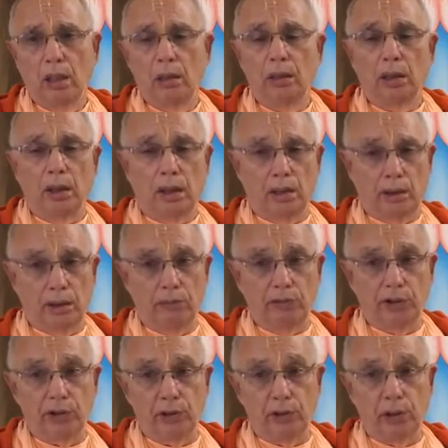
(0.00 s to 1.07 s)
Yeah, if
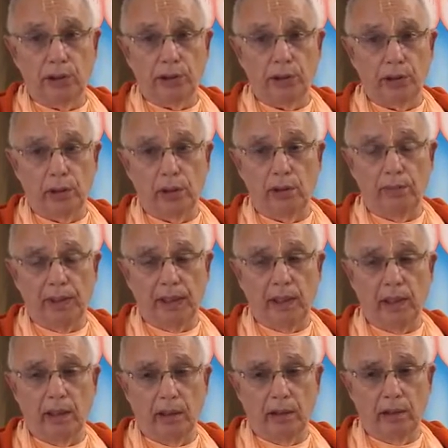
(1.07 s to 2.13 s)
you listen to the
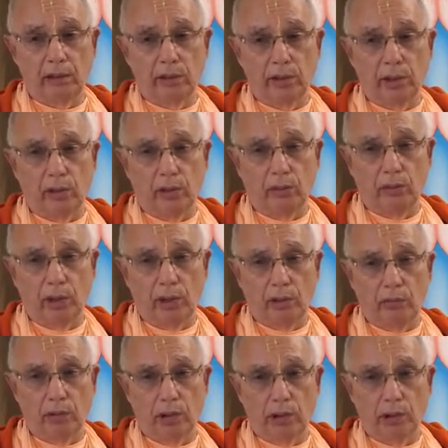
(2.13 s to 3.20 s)
beginning, it'll tell you where it
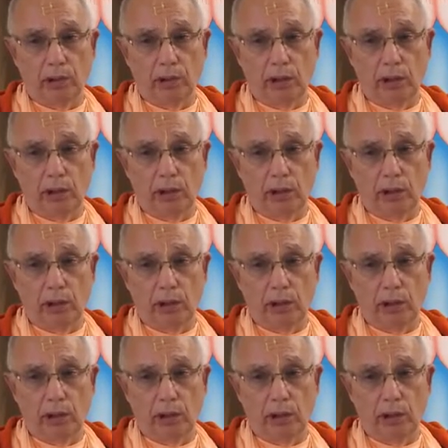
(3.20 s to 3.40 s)
was.